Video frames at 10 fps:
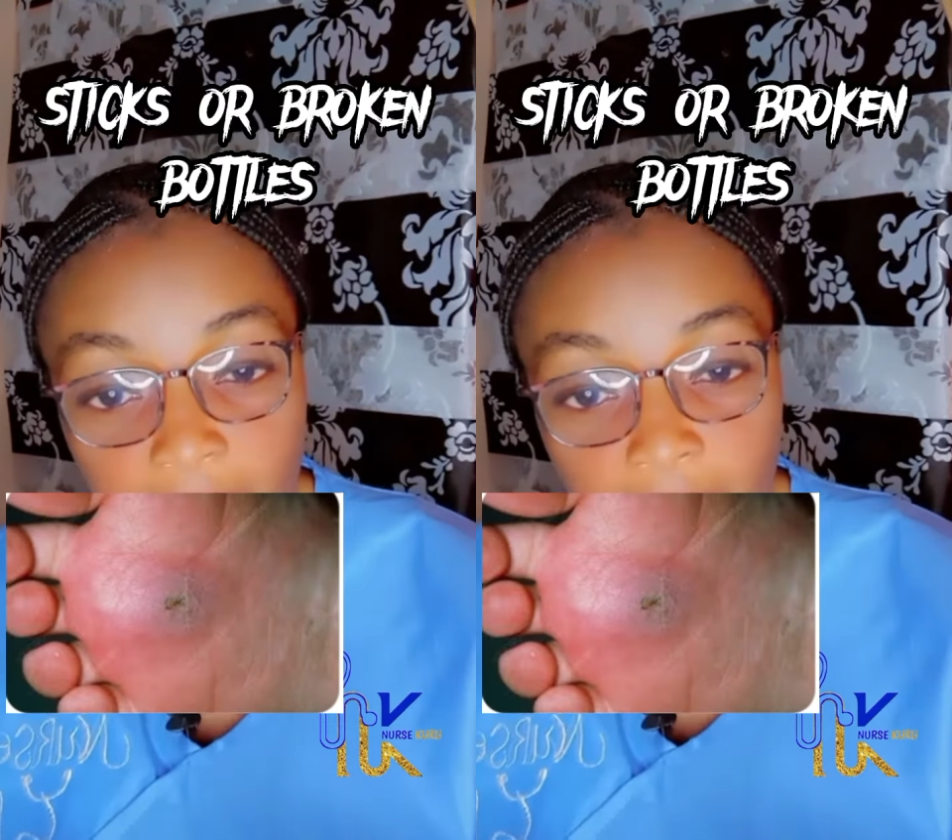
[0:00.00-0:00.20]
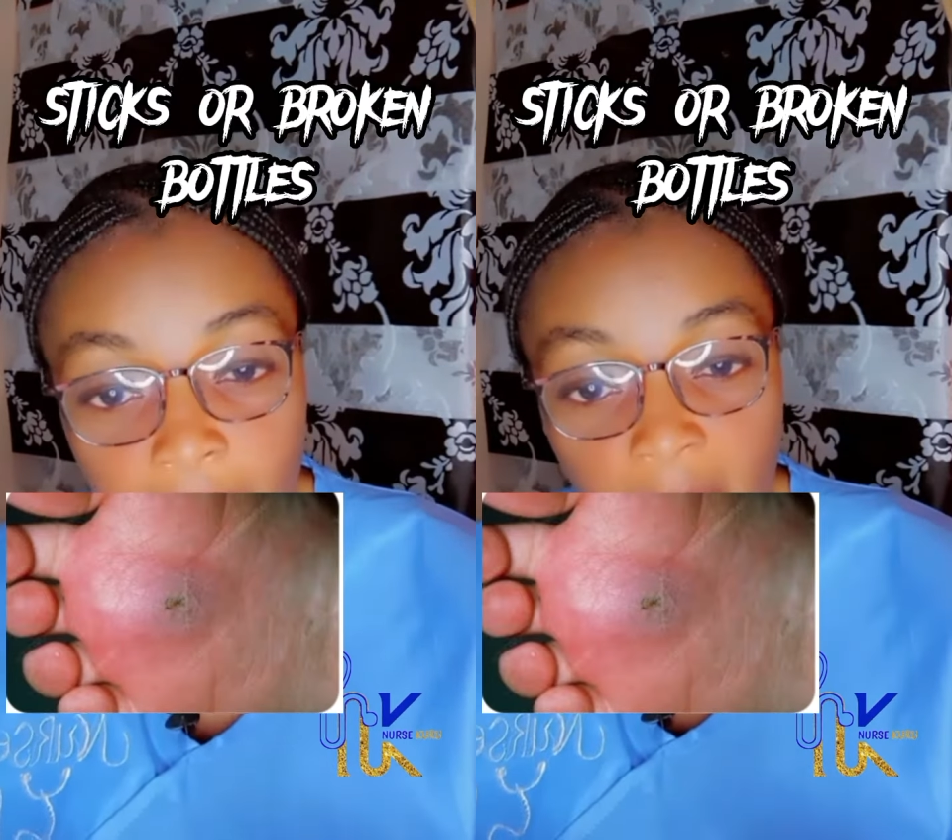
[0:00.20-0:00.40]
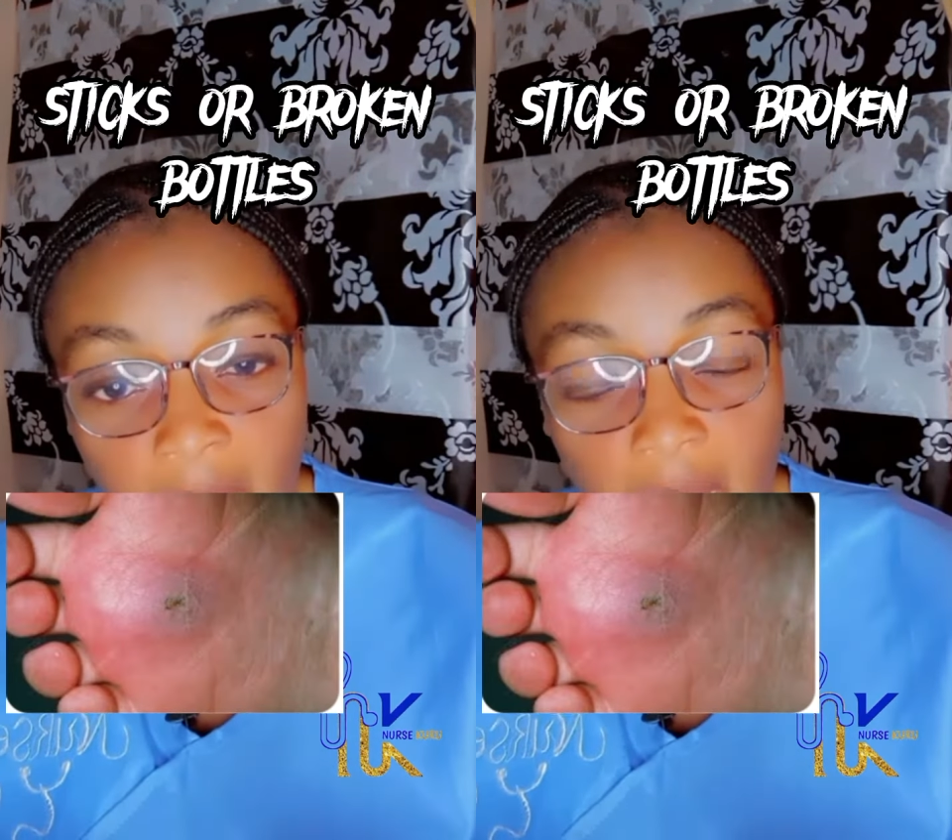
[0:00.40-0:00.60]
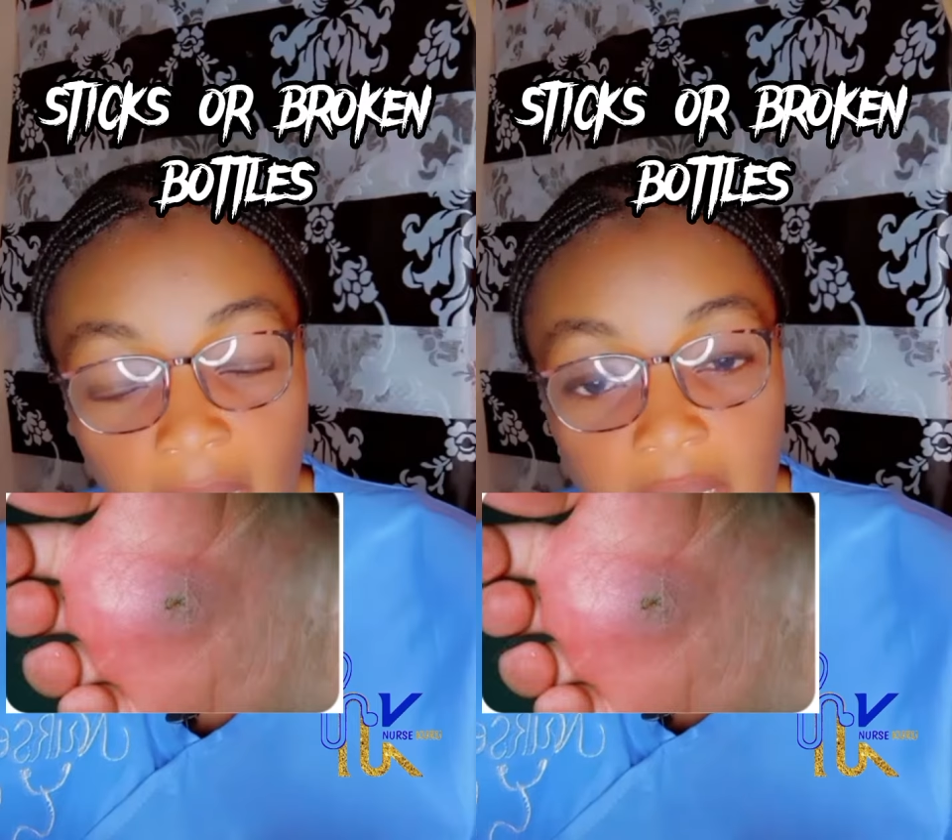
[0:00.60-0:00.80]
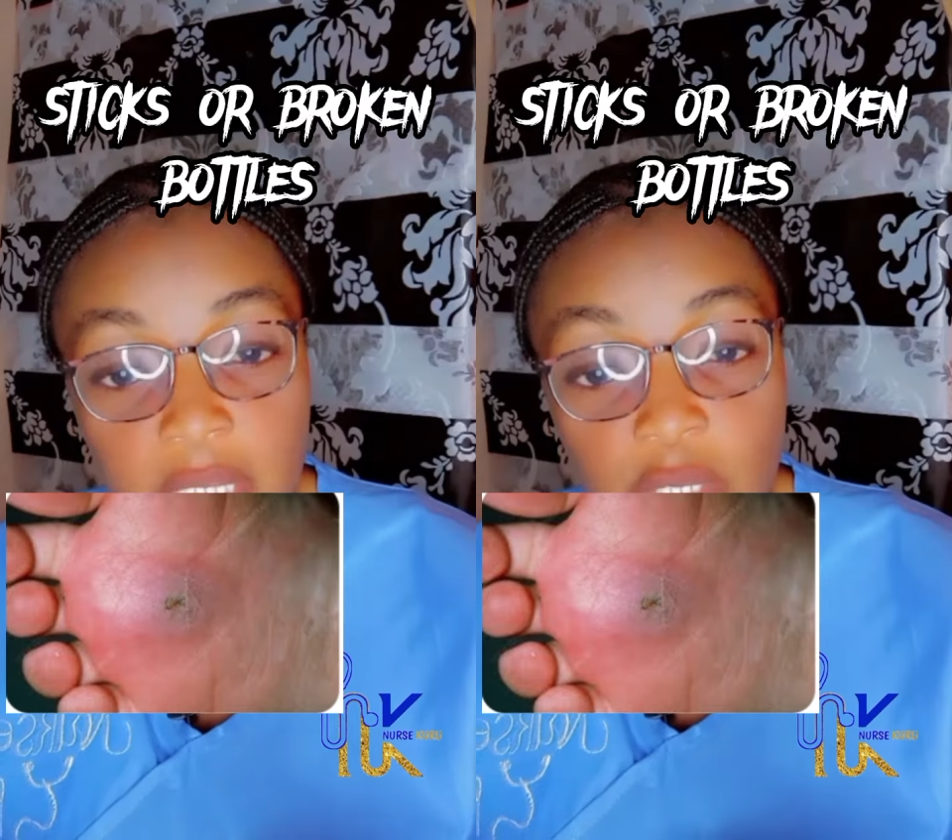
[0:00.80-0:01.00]
and it
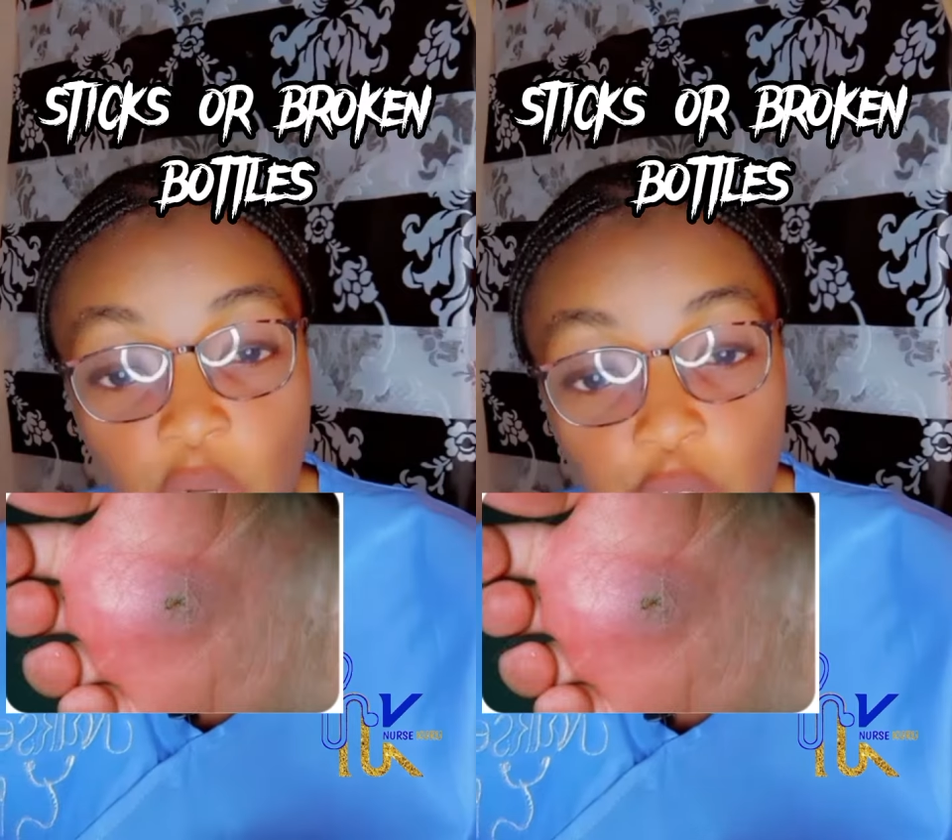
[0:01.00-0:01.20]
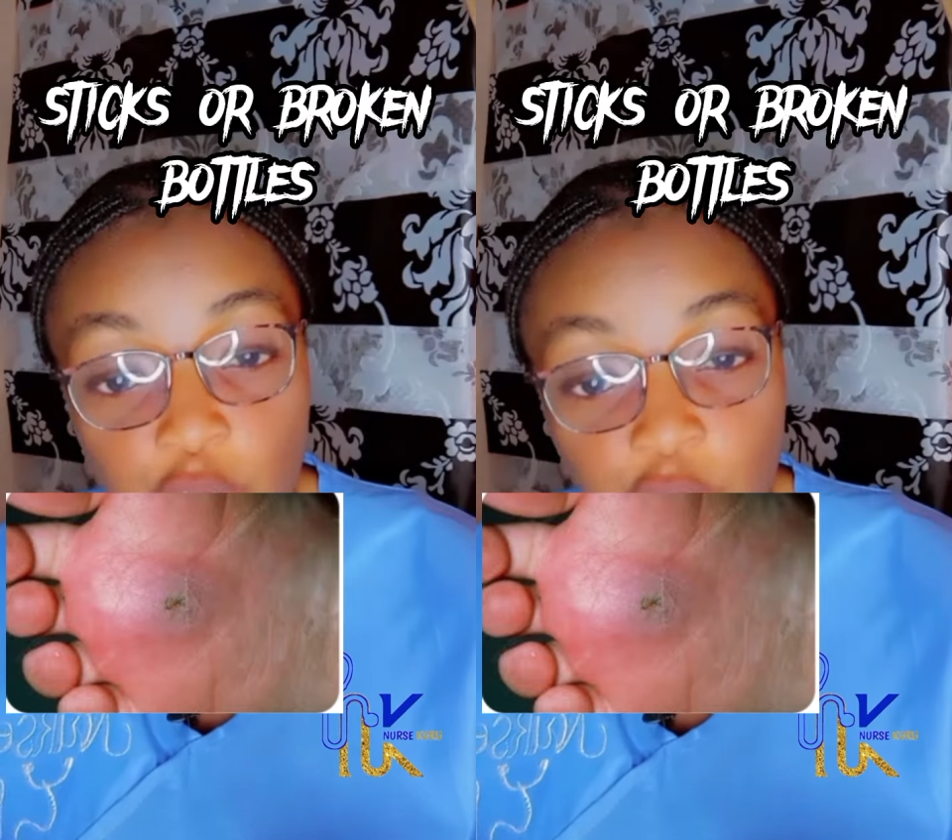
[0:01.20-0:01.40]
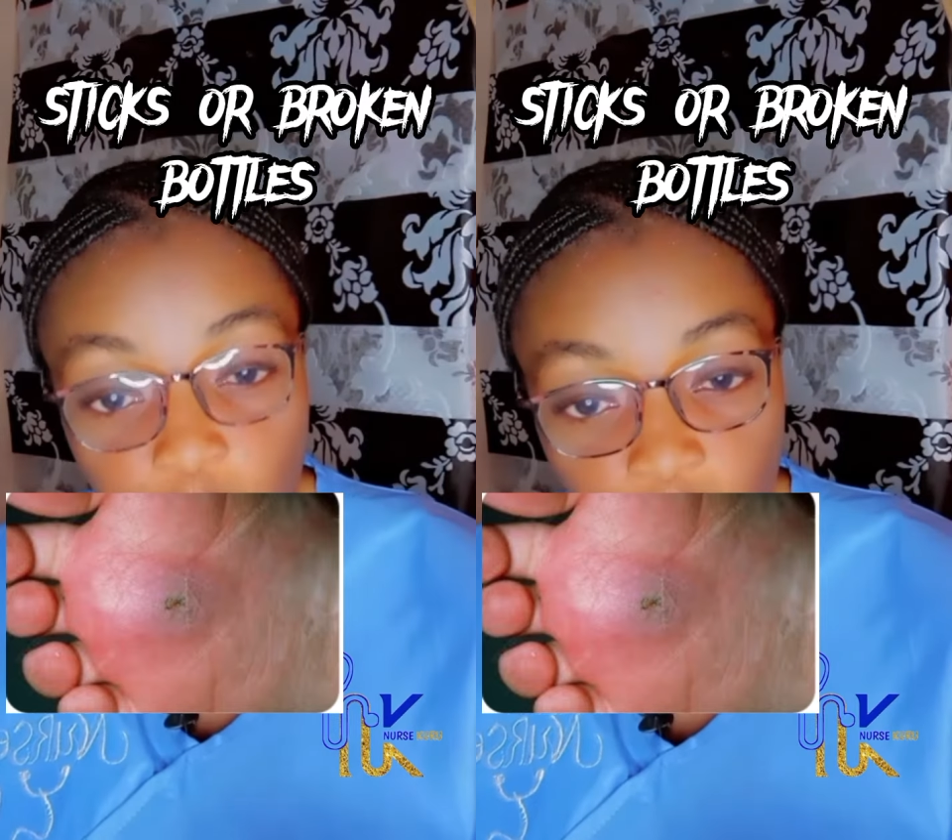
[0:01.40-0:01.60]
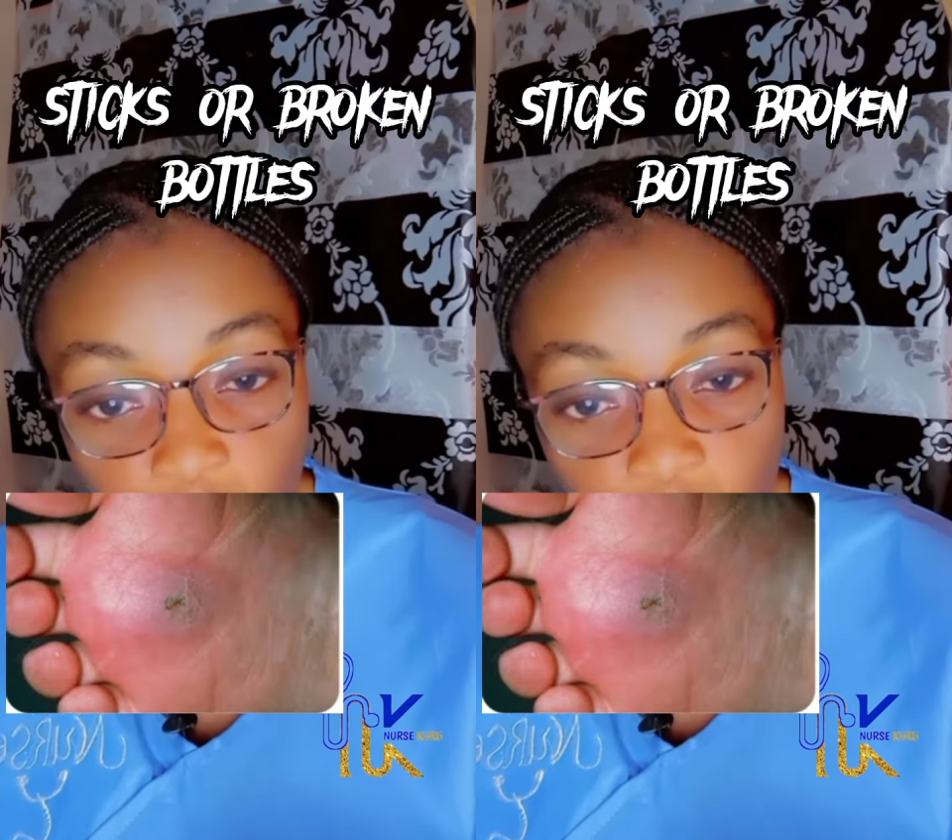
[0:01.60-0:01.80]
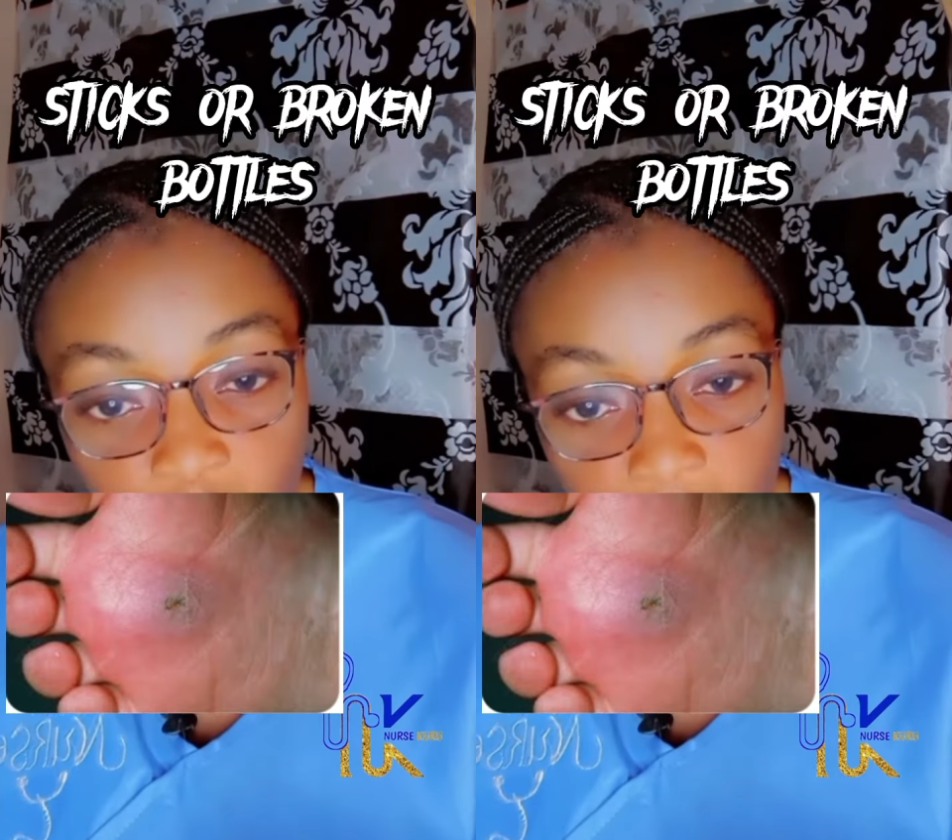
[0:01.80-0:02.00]
is not
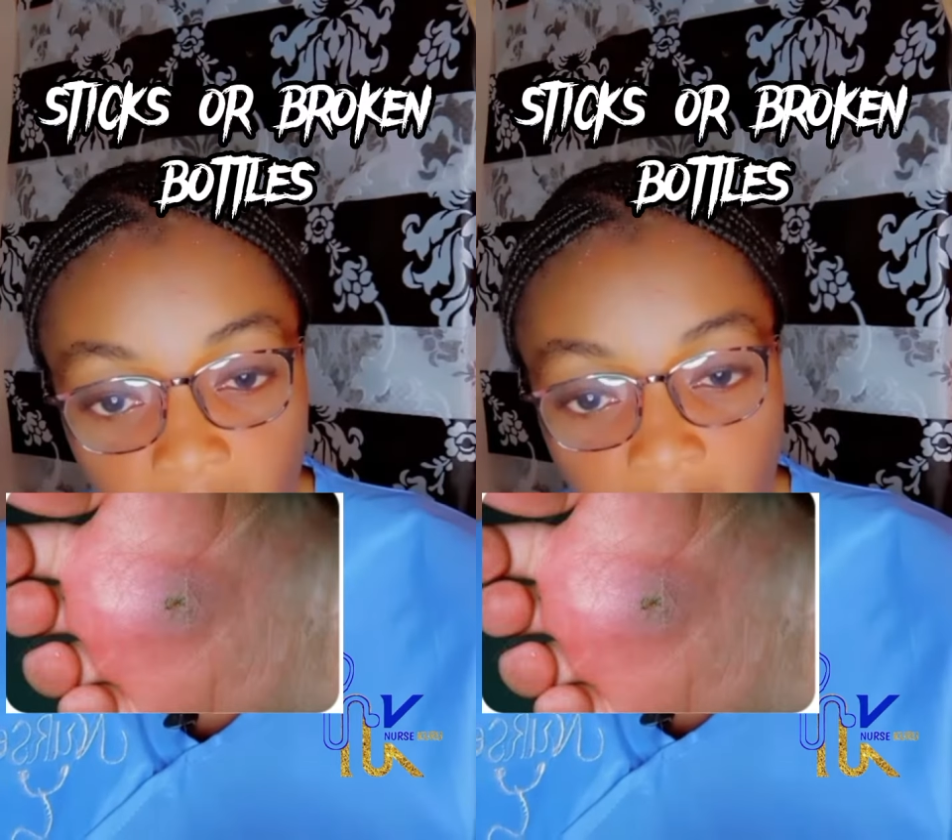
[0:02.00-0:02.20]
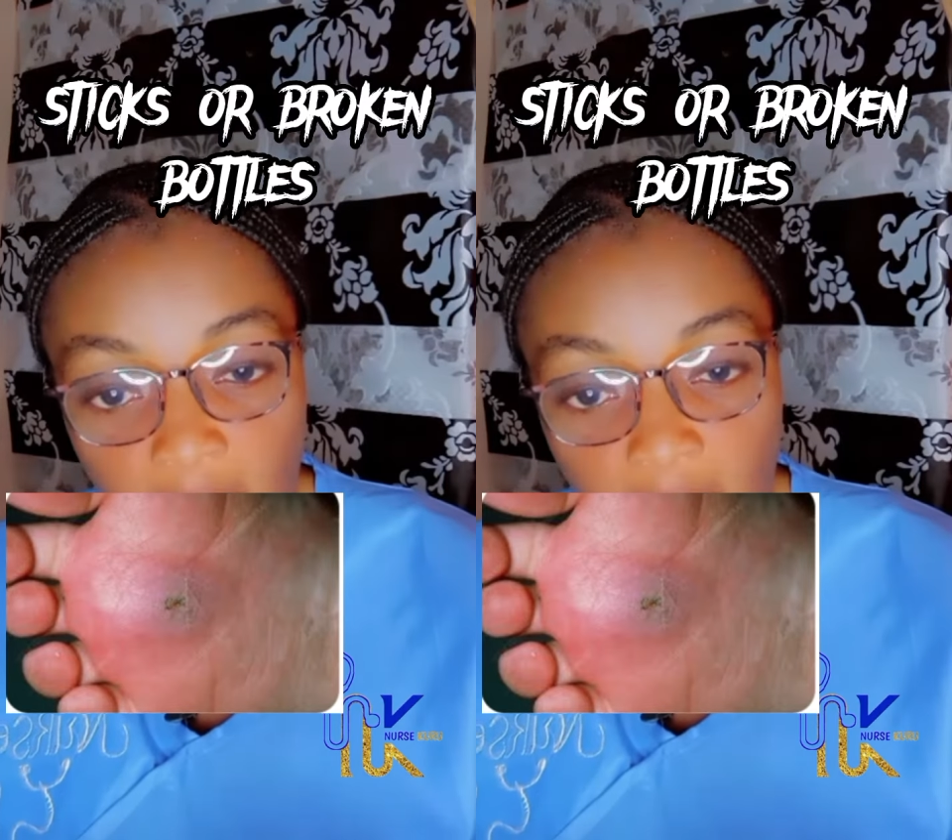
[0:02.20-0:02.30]
removed, it